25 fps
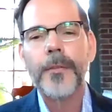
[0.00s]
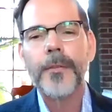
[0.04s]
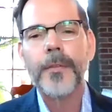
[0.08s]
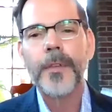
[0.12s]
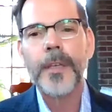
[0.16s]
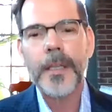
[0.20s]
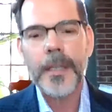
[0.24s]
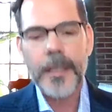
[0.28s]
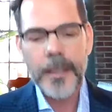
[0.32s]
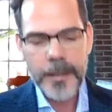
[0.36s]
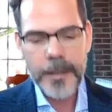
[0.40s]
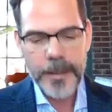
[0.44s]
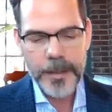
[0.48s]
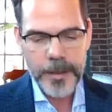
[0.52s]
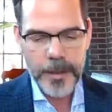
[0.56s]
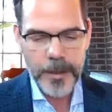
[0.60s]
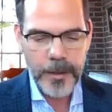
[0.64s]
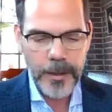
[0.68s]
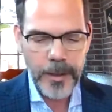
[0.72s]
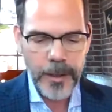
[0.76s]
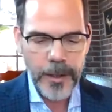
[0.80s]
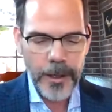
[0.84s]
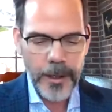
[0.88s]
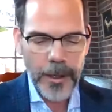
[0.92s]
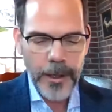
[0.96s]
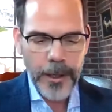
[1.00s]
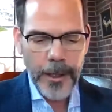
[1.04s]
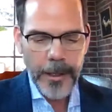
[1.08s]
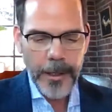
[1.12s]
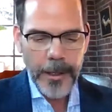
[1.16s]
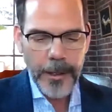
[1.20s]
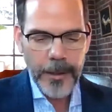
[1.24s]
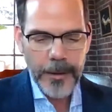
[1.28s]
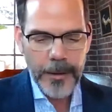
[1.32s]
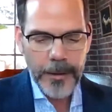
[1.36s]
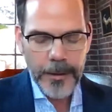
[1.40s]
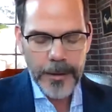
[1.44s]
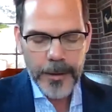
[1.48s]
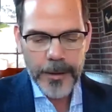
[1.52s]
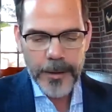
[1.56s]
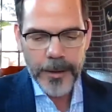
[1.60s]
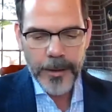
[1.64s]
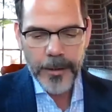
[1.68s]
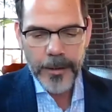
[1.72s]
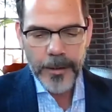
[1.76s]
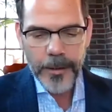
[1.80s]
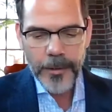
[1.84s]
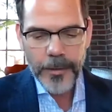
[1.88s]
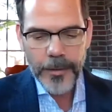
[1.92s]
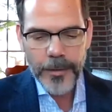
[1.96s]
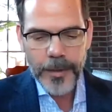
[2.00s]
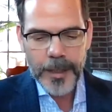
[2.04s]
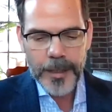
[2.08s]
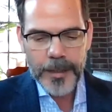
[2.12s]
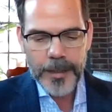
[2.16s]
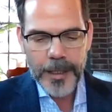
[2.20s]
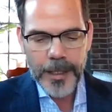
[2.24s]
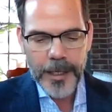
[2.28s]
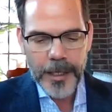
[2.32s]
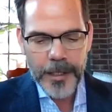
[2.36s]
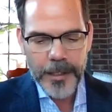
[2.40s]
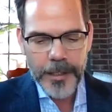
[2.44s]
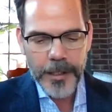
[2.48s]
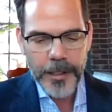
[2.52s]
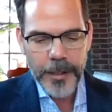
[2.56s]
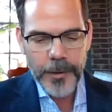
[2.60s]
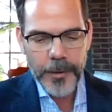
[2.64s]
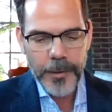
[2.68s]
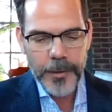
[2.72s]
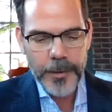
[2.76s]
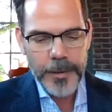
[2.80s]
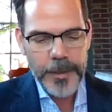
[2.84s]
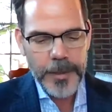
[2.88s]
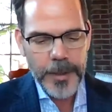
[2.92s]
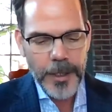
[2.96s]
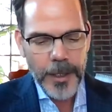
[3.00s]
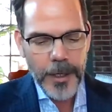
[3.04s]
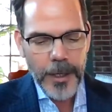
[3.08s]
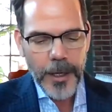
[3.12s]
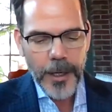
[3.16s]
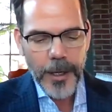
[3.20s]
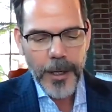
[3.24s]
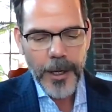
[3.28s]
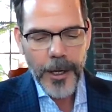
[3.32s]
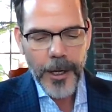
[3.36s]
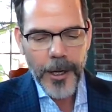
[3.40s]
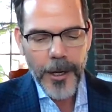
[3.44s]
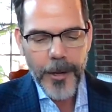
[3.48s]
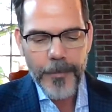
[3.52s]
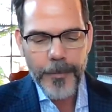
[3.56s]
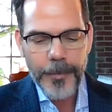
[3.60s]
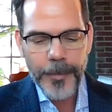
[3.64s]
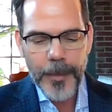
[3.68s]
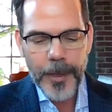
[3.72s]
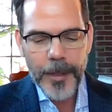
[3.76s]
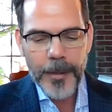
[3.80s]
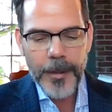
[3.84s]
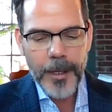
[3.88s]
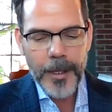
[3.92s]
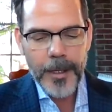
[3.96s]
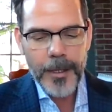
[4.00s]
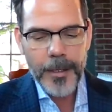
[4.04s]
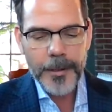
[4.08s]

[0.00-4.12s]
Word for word: these uh, these issues, um,